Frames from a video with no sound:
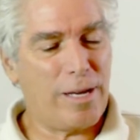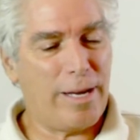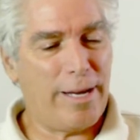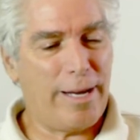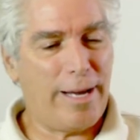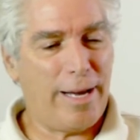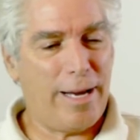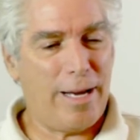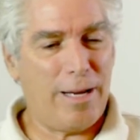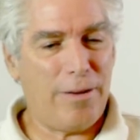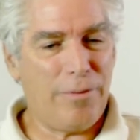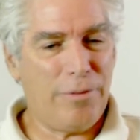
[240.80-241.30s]
I
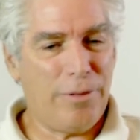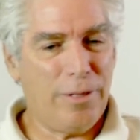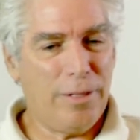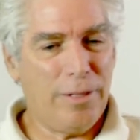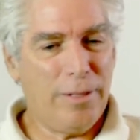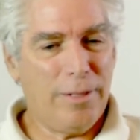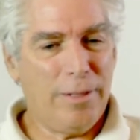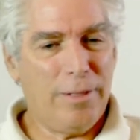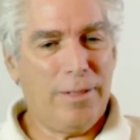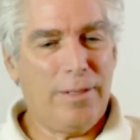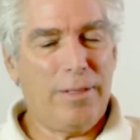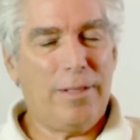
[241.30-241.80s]
have.
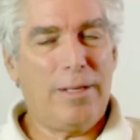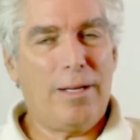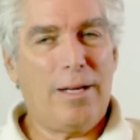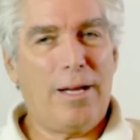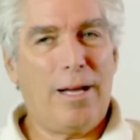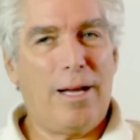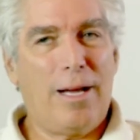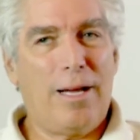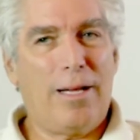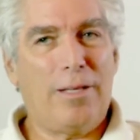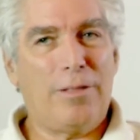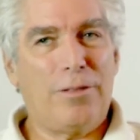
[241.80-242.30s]

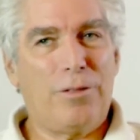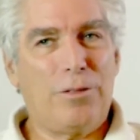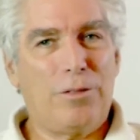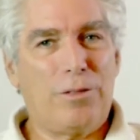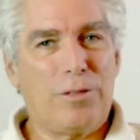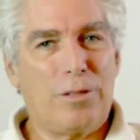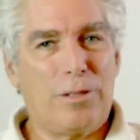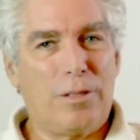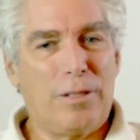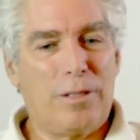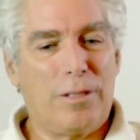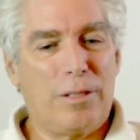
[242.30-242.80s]

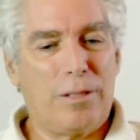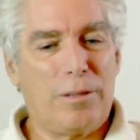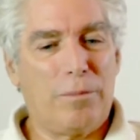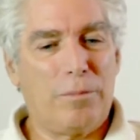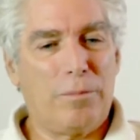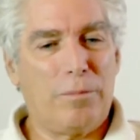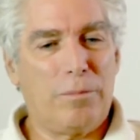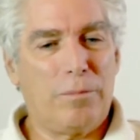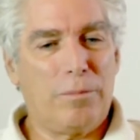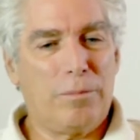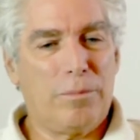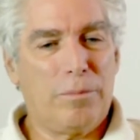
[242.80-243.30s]

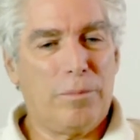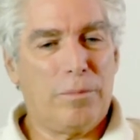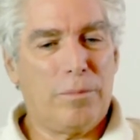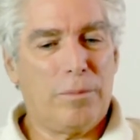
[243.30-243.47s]
And